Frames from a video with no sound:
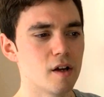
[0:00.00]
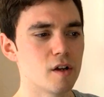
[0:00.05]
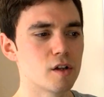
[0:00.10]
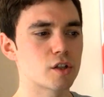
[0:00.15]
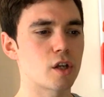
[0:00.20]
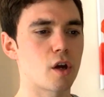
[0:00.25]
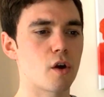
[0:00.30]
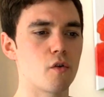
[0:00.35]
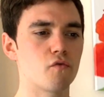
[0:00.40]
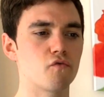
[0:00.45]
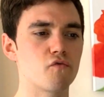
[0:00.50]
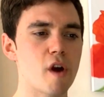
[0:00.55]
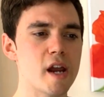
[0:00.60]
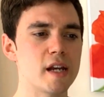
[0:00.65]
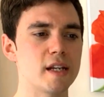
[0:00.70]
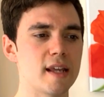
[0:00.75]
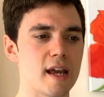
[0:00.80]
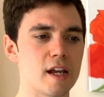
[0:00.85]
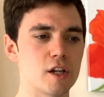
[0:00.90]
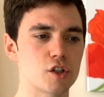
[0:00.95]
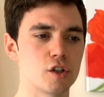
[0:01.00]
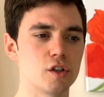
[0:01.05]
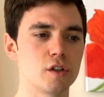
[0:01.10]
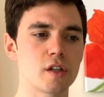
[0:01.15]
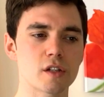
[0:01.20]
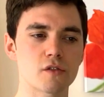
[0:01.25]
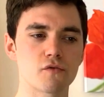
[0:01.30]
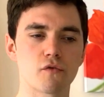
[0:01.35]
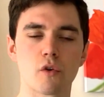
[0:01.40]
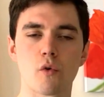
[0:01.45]
So radiation
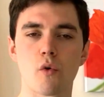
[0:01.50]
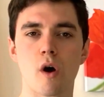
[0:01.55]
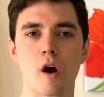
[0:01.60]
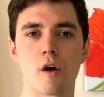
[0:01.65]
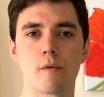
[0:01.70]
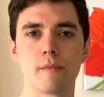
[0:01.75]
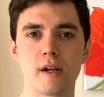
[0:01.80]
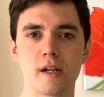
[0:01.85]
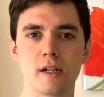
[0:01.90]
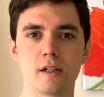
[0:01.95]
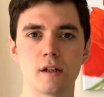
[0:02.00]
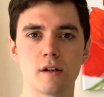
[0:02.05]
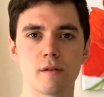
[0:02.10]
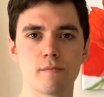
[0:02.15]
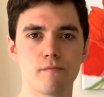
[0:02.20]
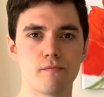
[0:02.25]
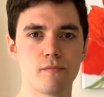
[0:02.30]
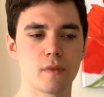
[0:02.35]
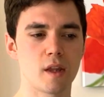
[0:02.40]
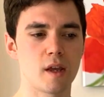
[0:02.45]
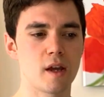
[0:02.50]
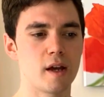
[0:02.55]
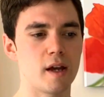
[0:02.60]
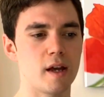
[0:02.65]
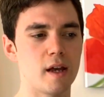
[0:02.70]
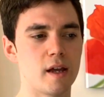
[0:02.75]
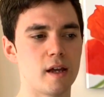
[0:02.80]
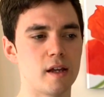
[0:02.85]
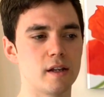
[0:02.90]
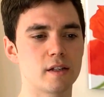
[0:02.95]
doesn't require a medium.
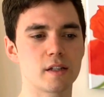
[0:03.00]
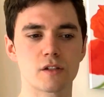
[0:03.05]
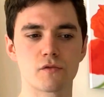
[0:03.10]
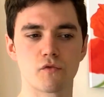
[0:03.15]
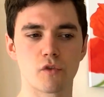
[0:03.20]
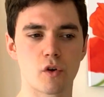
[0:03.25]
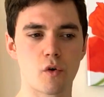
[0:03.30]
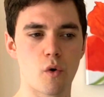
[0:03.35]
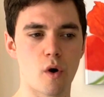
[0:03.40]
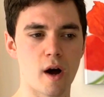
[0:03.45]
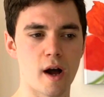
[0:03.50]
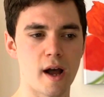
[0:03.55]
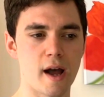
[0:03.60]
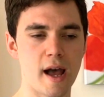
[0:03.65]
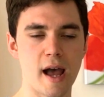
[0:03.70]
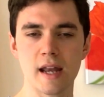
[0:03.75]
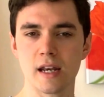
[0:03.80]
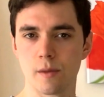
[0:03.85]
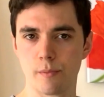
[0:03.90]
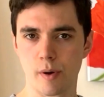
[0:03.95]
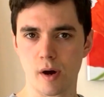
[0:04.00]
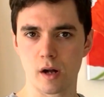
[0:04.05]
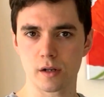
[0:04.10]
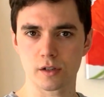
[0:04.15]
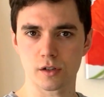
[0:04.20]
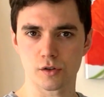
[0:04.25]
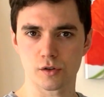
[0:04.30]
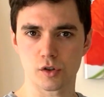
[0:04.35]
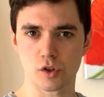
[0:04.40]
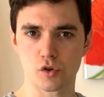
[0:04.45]
It doesn't require any
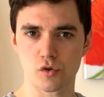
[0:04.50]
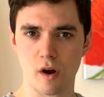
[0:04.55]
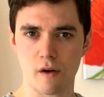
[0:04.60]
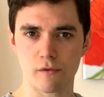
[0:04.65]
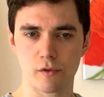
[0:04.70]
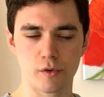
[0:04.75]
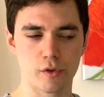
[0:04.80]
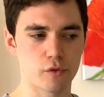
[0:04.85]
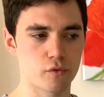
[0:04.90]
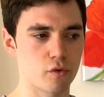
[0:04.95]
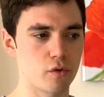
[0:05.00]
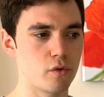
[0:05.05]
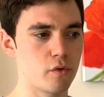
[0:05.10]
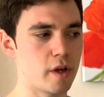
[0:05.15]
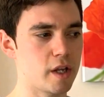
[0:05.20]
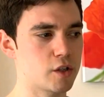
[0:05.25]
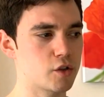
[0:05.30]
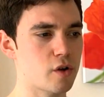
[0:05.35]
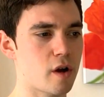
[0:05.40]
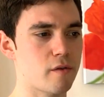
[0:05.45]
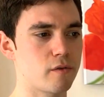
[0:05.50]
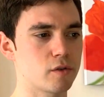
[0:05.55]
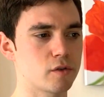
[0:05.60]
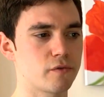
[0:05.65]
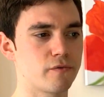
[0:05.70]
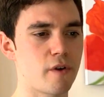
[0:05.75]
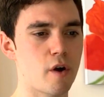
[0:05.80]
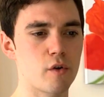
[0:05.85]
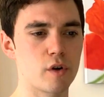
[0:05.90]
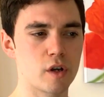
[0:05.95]
particles to travel through. It travels
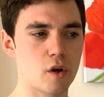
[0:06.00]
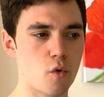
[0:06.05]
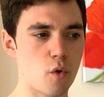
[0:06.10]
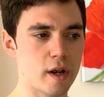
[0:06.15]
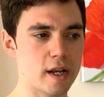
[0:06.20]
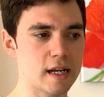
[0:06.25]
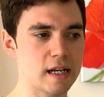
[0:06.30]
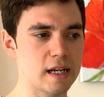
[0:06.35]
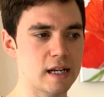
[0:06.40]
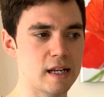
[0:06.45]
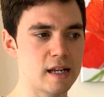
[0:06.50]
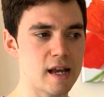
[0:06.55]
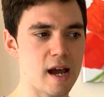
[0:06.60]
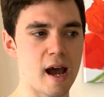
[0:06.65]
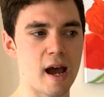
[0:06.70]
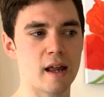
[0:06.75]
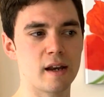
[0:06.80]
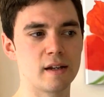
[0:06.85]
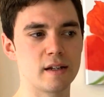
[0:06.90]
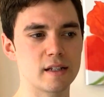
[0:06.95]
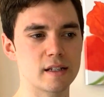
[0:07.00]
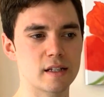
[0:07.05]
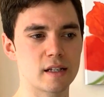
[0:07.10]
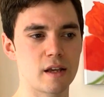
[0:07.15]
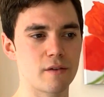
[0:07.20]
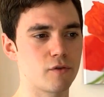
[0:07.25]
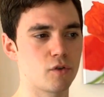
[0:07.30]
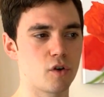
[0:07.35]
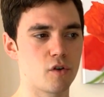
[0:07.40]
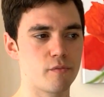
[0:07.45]
very quickly and it's
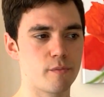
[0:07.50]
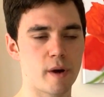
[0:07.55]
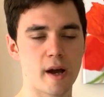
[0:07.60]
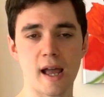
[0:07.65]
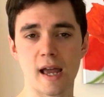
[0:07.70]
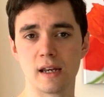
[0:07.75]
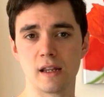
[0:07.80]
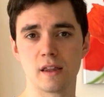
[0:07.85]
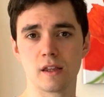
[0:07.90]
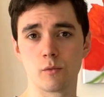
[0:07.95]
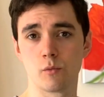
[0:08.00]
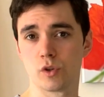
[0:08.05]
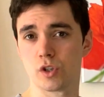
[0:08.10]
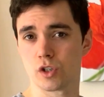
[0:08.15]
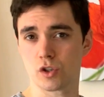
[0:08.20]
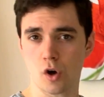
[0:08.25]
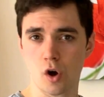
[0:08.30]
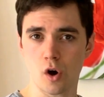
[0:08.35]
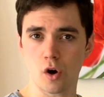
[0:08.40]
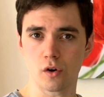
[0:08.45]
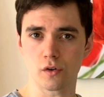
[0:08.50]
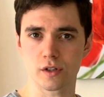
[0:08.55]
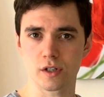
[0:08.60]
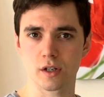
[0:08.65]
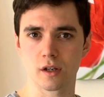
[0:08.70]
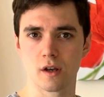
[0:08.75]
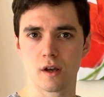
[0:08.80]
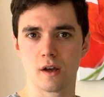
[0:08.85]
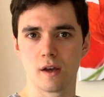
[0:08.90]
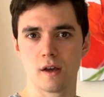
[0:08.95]
given off by anything which is hot.
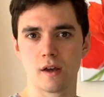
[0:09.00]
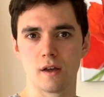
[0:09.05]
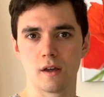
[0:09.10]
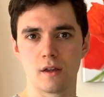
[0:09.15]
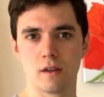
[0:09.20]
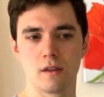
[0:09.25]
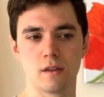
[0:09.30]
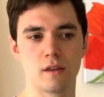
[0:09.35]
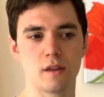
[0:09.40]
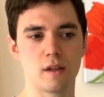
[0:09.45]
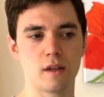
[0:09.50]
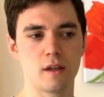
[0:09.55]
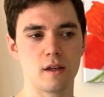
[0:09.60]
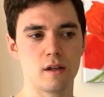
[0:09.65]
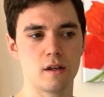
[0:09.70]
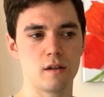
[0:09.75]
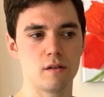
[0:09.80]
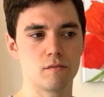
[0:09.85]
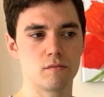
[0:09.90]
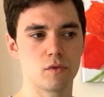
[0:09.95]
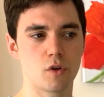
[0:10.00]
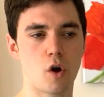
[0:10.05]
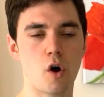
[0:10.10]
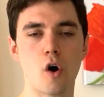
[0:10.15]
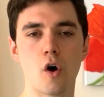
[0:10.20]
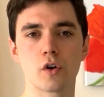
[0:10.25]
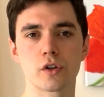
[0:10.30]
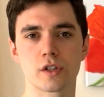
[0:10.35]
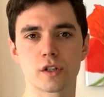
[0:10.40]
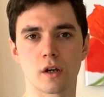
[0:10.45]
The
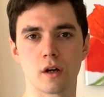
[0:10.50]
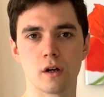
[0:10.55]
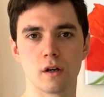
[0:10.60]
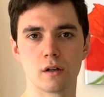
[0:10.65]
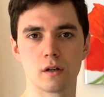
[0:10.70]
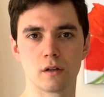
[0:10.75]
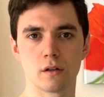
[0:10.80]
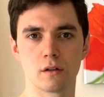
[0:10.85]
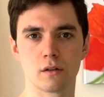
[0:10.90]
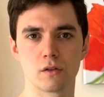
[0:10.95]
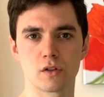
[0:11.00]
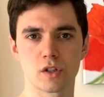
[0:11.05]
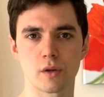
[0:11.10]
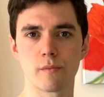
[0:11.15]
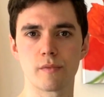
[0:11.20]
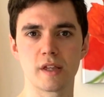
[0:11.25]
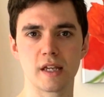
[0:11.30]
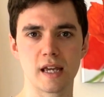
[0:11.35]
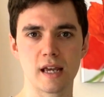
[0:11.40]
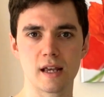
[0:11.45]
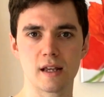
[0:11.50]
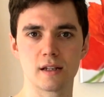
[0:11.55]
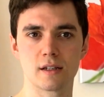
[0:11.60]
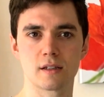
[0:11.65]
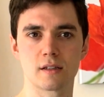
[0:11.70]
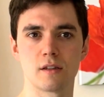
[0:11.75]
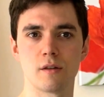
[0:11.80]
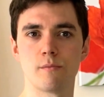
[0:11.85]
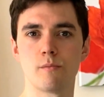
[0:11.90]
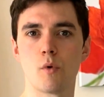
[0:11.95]
hotter something
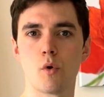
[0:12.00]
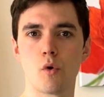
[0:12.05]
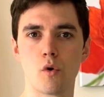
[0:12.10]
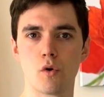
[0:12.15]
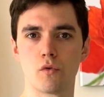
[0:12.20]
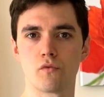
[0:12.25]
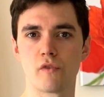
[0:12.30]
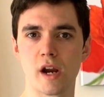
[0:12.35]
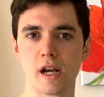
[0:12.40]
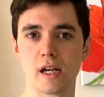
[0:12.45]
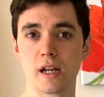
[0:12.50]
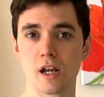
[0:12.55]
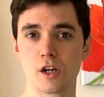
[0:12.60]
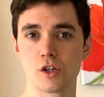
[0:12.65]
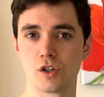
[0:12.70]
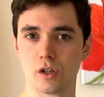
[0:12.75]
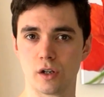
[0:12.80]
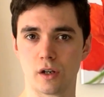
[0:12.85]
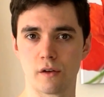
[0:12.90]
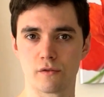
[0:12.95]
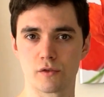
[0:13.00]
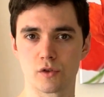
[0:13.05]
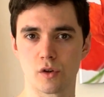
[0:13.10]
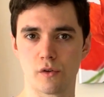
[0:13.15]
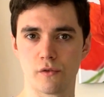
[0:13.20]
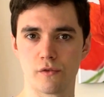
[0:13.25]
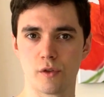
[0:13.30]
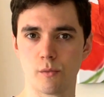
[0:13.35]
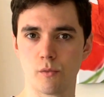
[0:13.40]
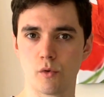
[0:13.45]
is, the more radiation it gives
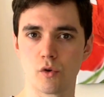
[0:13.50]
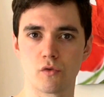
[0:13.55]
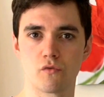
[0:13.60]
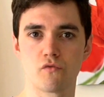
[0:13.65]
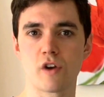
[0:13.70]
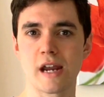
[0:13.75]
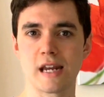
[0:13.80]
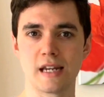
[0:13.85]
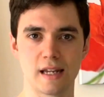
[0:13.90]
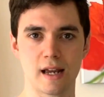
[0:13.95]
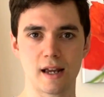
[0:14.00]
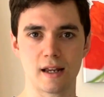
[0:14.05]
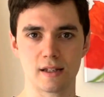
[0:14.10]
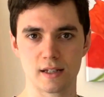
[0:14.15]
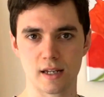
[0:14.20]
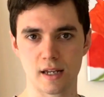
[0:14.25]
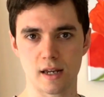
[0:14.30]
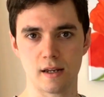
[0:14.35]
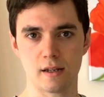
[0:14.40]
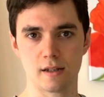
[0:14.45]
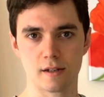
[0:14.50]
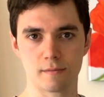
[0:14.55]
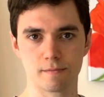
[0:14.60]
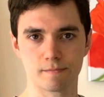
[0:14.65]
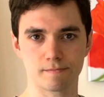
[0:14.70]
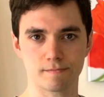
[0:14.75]
off, the more it radiates heat.